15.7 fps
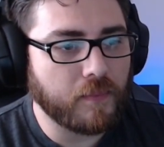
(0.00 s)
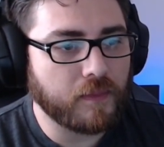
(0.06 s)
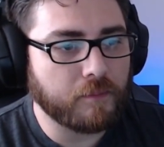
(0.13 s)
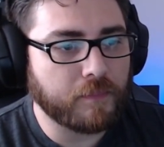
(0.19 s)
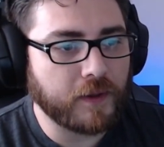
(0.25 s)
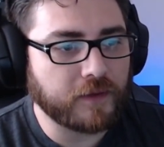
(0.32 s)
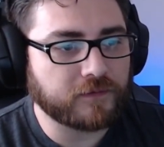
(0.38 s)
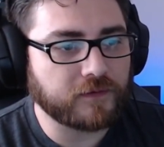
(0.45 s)

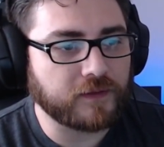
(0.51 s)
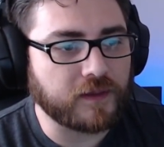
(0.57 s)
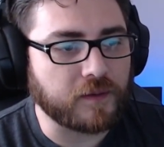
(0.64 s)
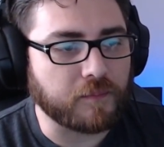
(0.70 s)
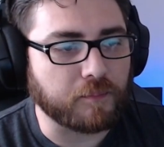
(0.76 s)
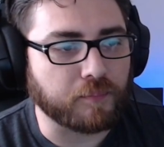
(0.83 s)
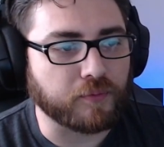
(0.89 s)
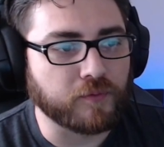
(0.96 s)
basically
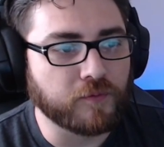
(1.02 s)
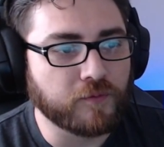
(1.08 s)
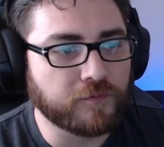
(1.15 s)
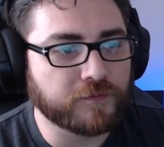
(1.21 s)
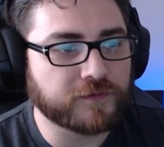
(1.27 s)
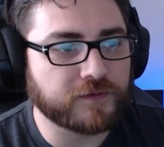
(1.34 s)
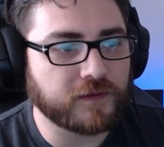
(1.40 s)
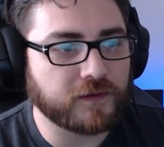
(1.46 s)

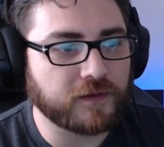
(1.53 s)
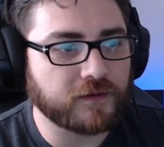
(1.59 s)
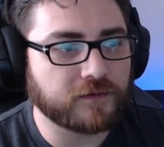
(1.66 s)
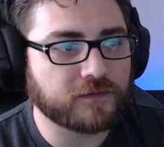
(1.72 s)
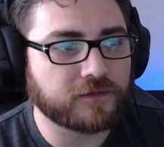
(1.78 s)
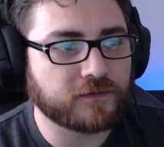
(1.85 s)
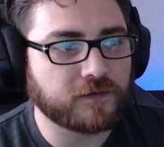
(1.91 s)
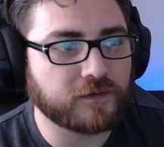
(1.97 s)
improves
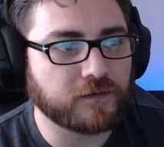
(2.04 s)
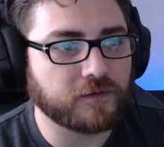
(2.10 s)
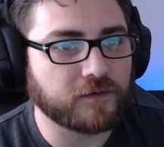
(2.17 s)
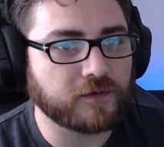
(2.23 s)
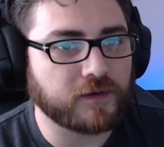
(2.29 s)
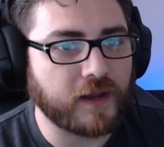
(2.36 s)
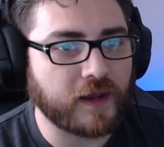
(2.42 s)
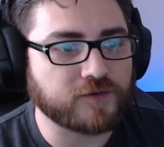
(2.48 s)
things to their
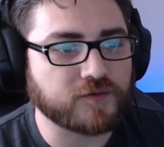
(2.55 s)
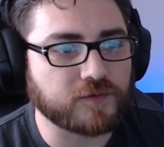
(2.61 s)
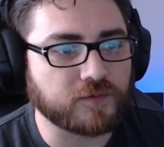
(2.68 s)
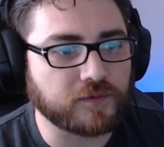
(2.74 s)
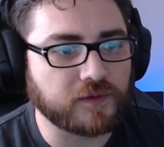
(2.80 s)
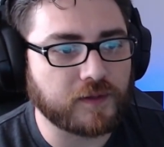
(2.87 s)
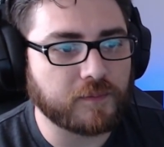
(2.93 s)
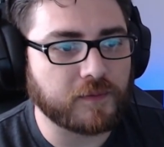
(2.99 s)
natural
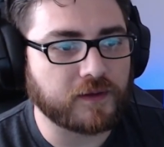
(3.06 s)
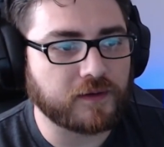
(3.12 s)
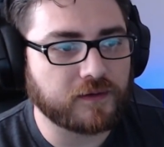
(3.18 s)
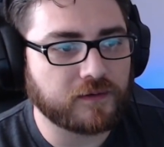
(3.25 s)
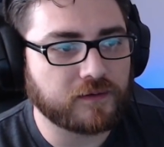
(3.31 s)
limit